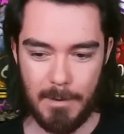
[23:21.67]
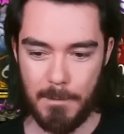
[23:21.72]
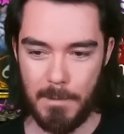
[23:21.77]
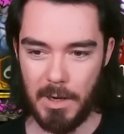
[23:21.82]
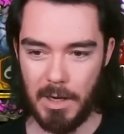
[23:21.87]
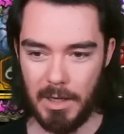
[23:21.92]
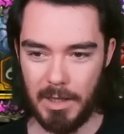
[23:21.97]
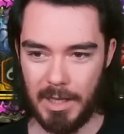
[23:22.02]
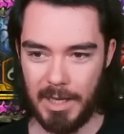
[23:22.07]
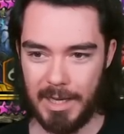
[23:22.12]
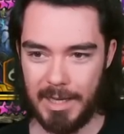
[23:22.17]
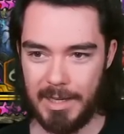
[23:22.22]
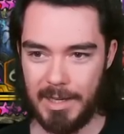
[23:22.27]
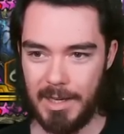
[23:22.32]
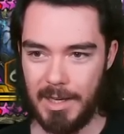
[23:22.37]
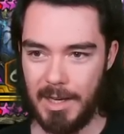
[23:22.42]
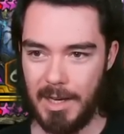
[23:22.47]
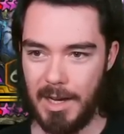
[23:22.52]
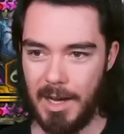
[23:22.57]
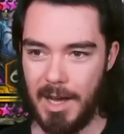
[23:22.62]
but like
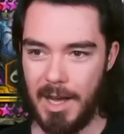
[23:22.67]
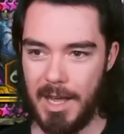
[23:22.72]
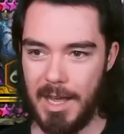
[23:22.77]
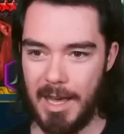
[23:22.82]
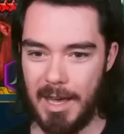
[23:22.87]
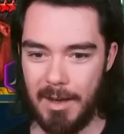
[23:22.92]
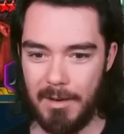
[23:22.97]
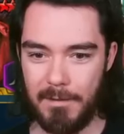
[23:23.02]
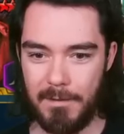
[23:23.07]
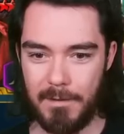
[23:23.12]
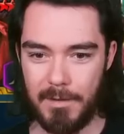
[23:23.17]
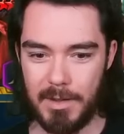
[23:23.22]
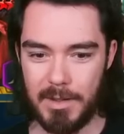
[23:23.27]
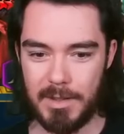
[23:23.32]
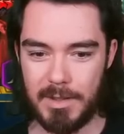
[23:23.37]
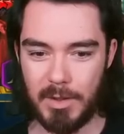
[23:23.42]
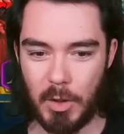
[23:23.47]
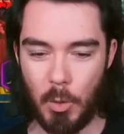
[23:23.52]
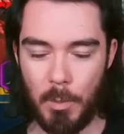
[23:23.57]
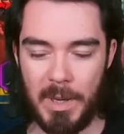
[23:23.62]
I have
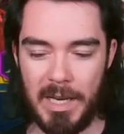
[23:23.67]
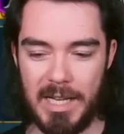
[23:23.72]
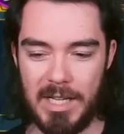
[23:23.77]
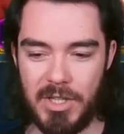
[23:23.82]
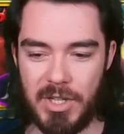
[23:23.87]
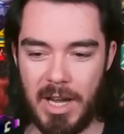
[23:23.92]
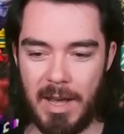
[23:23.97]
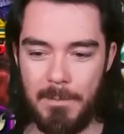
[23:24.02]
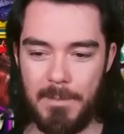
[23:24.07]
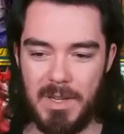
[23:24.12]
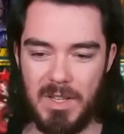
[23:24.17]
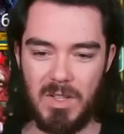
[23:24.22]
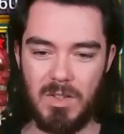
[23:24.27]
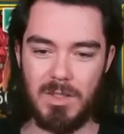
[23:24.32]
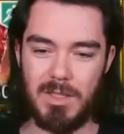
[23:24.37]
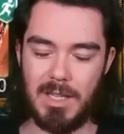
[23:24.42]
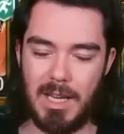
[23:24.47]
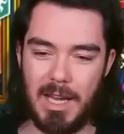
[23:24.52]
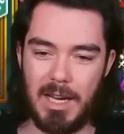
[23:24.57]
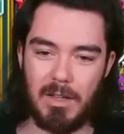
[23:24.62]
so many champions
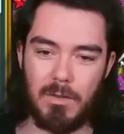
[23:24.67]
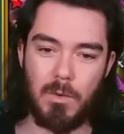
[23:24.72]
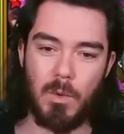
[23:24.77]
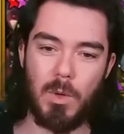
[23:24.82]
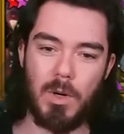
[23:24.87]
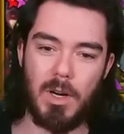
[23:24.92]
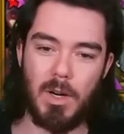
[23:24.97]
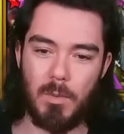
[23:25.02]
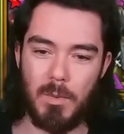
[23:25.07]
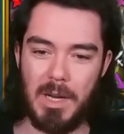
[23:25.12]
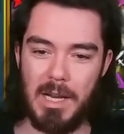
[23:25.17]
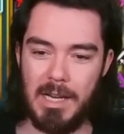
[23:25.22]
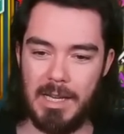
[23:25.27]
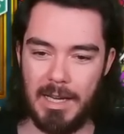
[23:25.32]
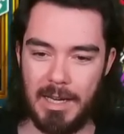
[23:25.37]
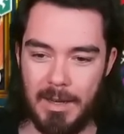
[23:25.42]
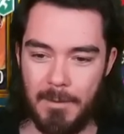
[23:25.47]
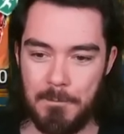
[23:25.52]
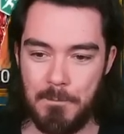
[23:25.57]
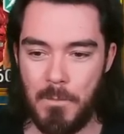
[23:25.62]
tagged for
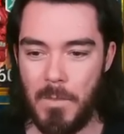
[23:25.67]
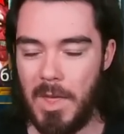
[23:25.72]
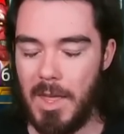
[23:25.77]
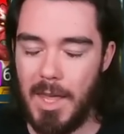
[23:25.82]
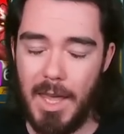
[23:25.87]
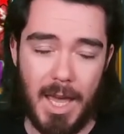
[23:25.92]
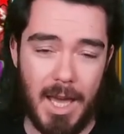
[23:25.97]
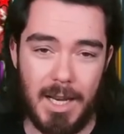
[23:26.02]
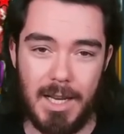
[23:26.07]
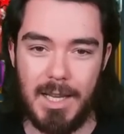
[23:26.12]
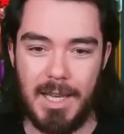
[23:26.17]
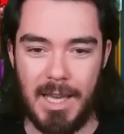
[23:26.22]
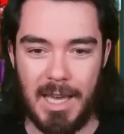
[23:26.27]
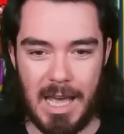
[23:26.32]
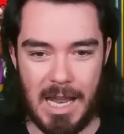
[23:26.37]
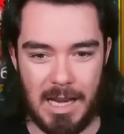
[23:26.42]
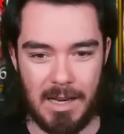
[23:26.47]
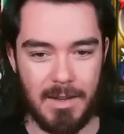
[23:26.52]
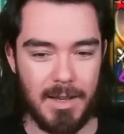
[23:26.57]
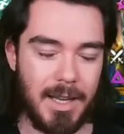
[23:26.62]
arena, and
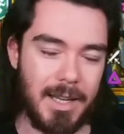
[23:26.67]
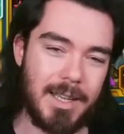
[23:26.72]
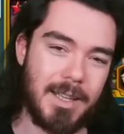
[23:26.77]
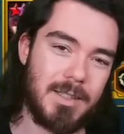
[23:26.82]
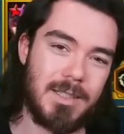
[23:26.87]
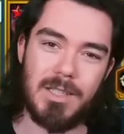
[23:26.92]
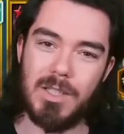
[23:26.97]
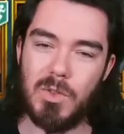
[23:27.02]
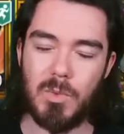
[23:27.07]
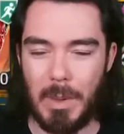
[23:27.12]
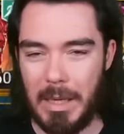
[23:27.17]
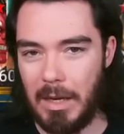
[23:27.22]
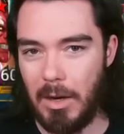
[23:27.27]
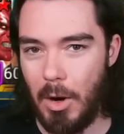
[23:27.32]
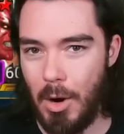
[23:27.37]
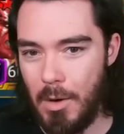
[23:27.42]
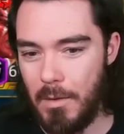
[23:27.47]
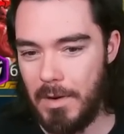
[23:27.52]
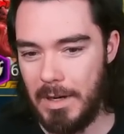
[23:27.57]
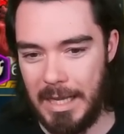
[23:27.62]
again, like it's just being
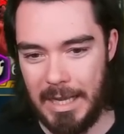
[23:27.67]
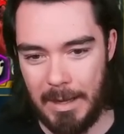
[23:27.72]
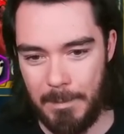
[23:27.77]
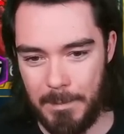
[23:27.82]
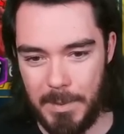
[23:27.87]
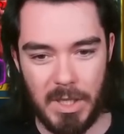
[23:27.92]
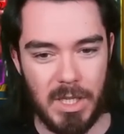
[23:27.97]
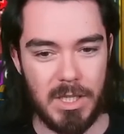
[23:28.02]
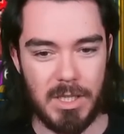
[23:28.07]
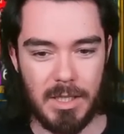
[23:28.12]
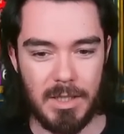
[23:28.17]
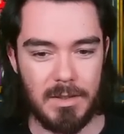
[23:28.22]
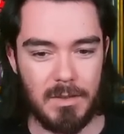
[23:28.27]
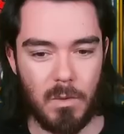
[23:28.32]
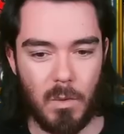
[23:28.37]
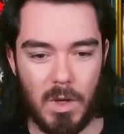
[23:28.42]
overly ambitious.